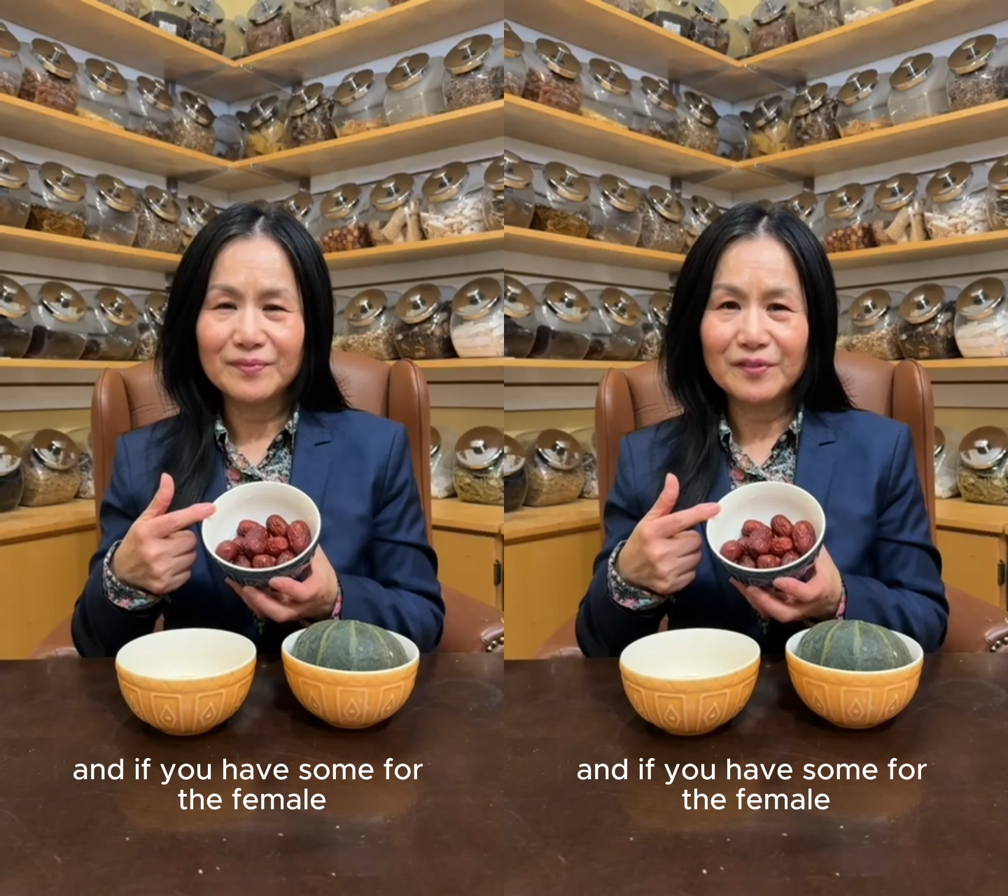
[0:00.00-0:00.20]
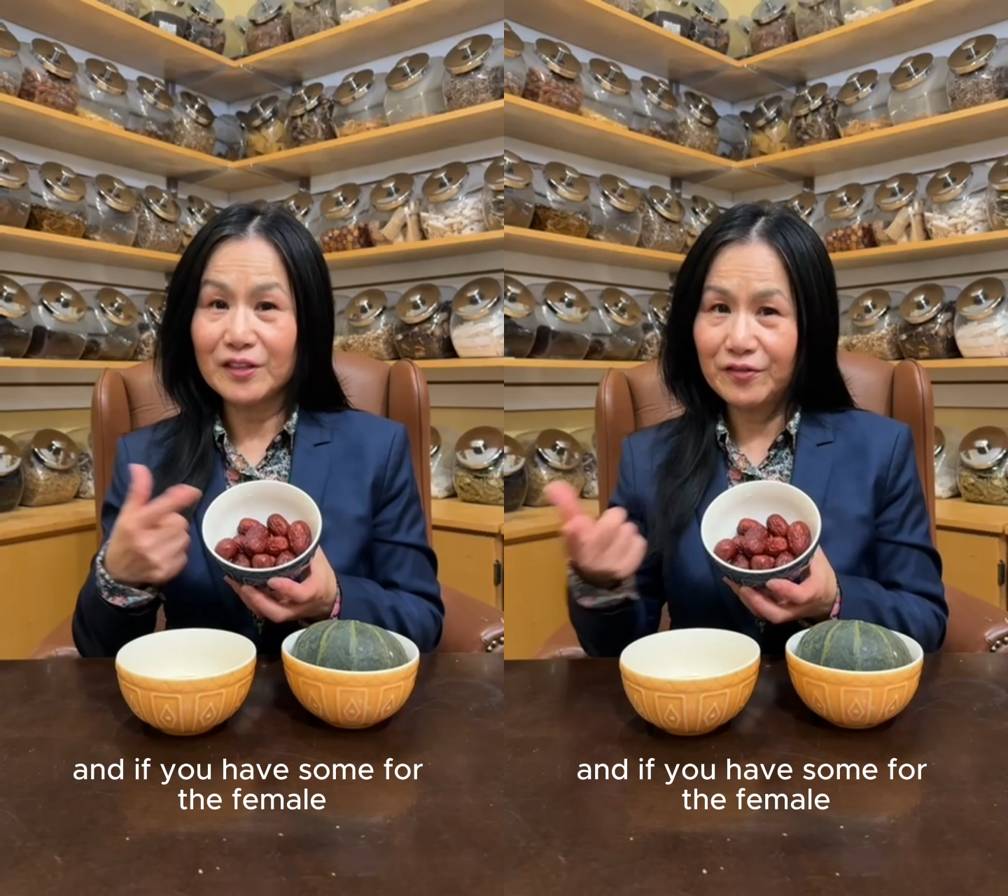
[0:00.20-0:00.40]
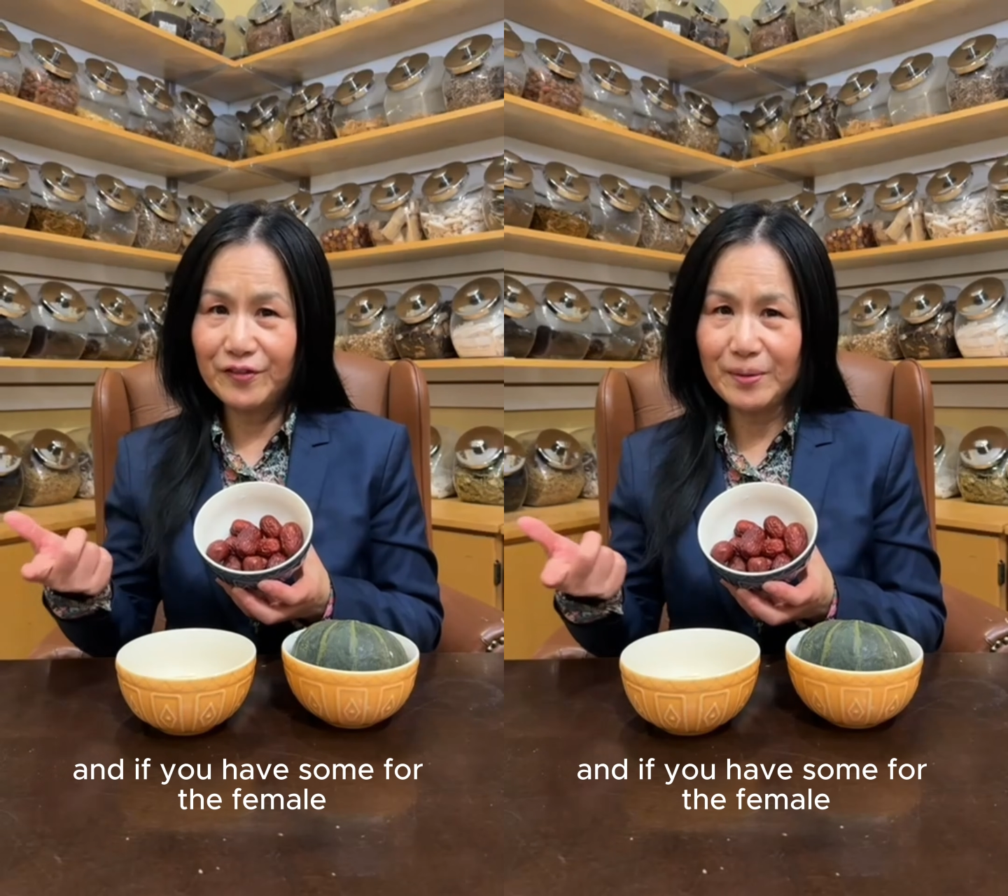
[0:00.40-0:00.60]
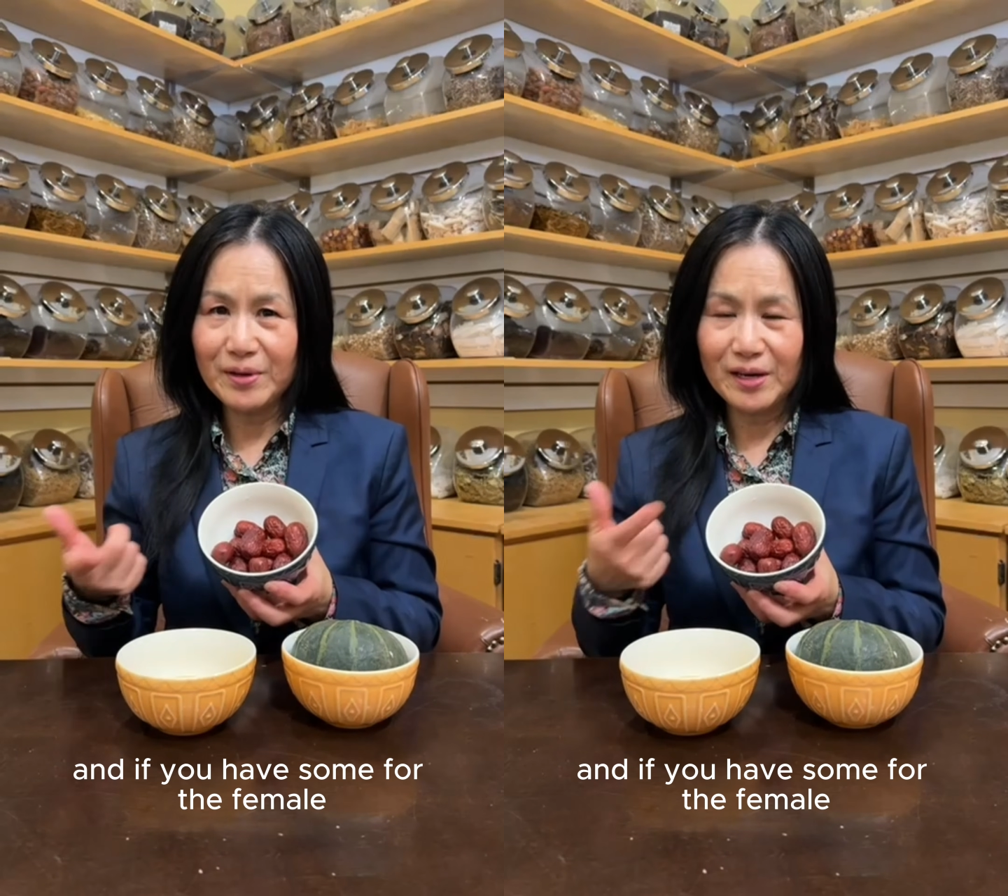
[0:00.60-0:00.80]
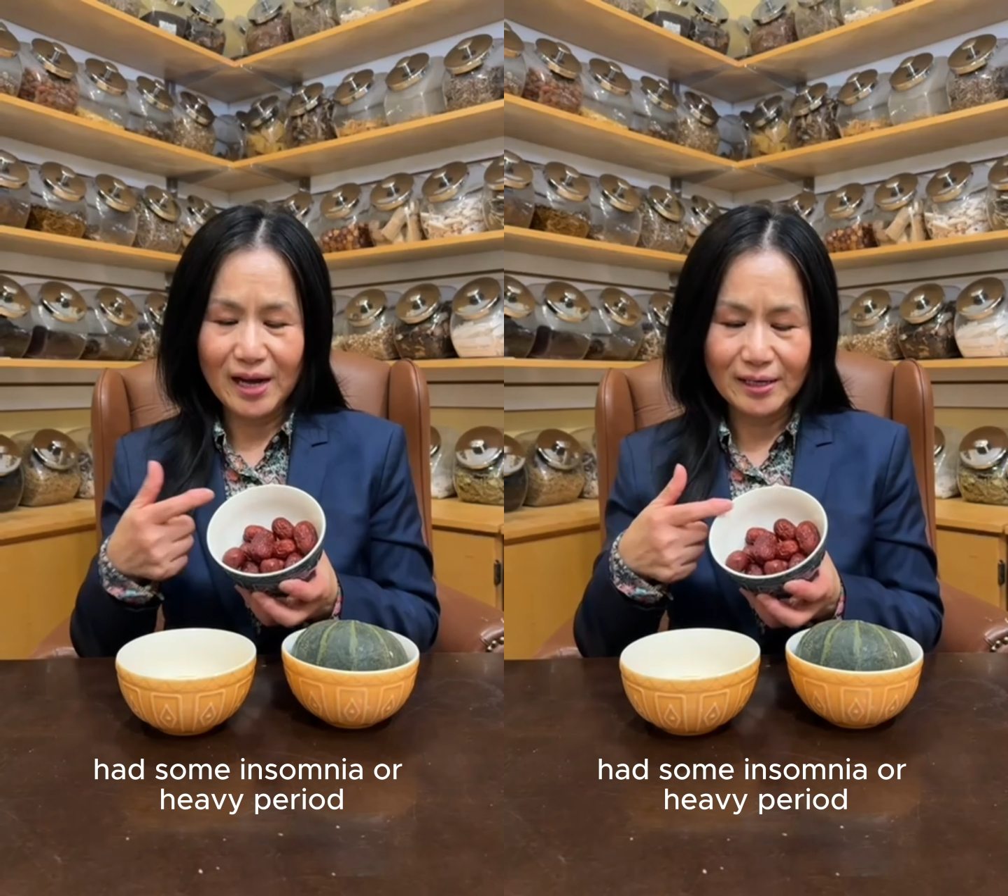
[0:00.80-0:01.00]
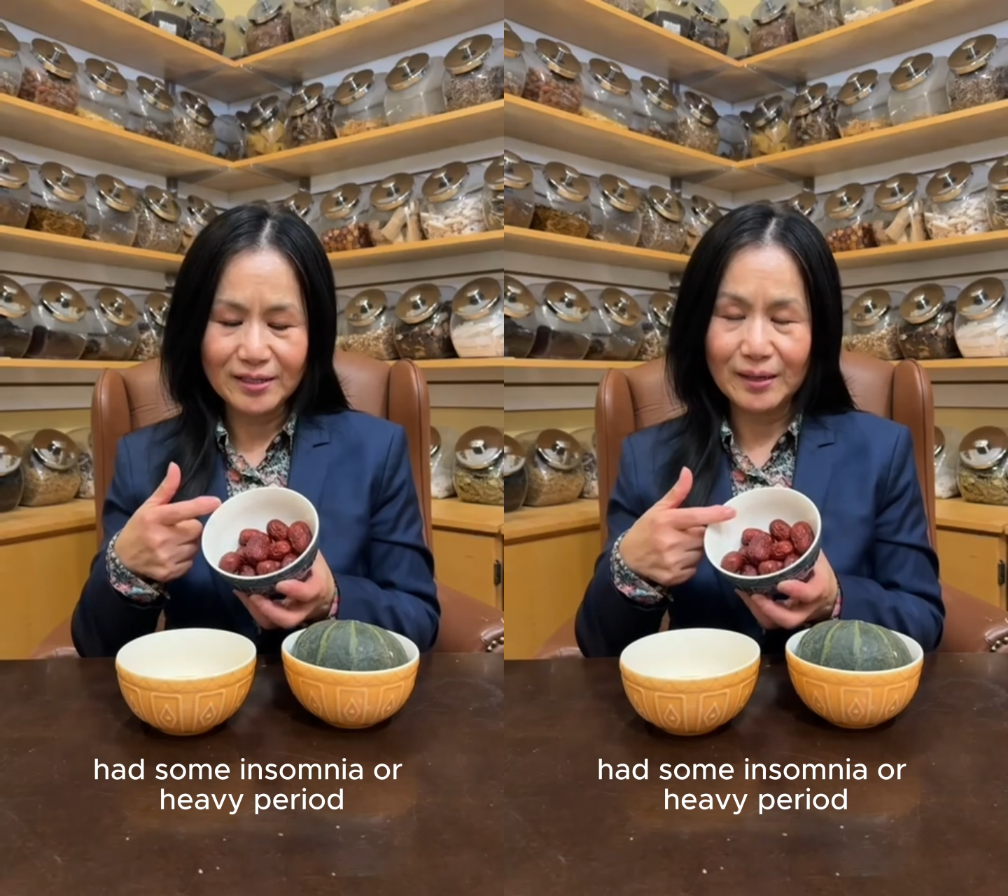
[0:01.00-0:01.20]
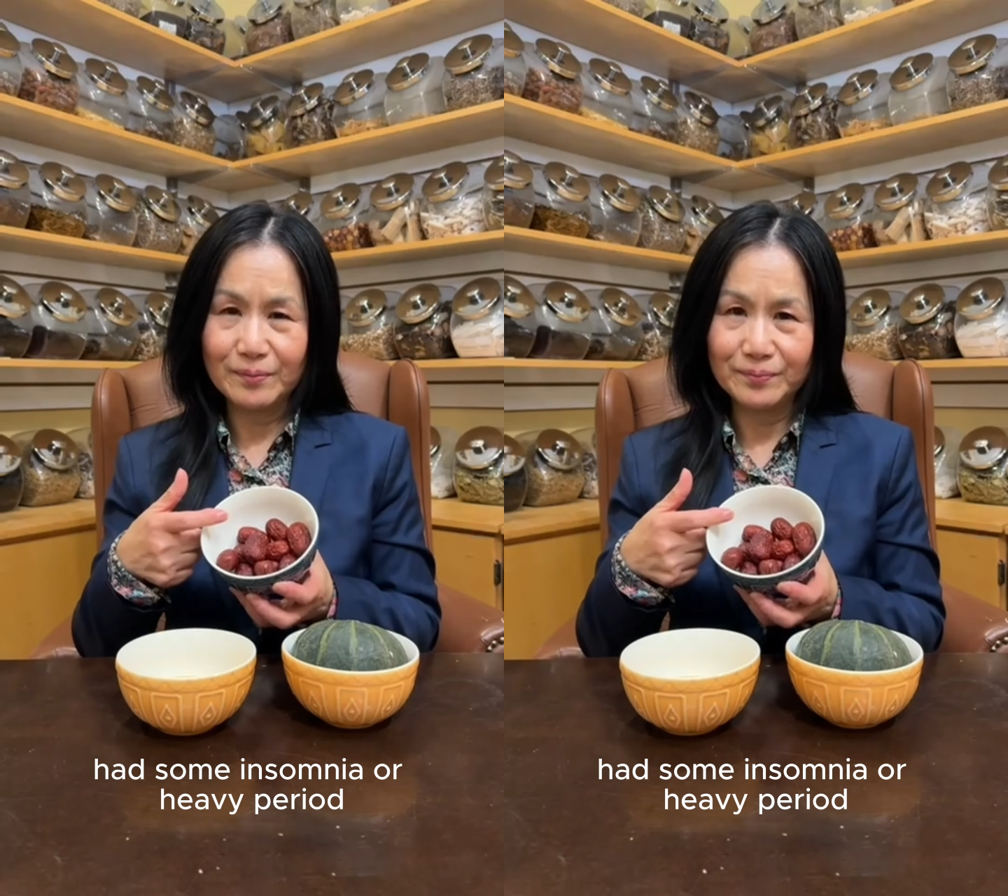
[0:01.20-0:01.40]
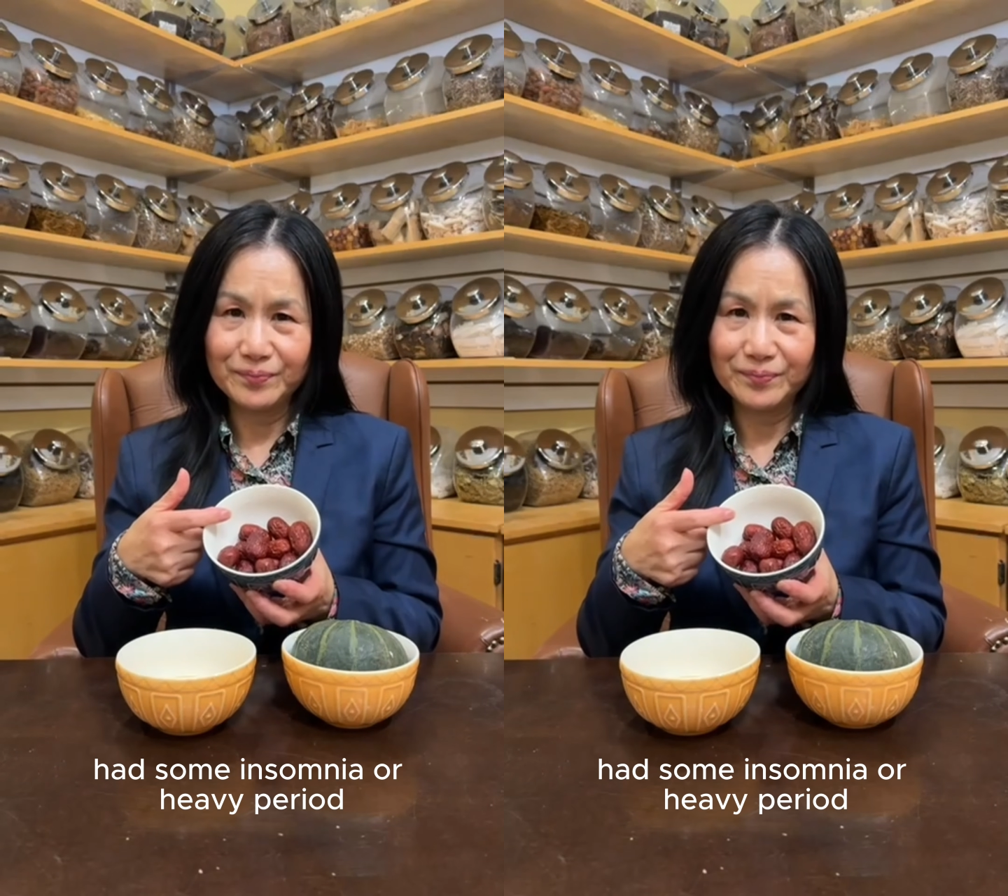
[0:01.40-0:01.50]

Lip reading: for the female, had some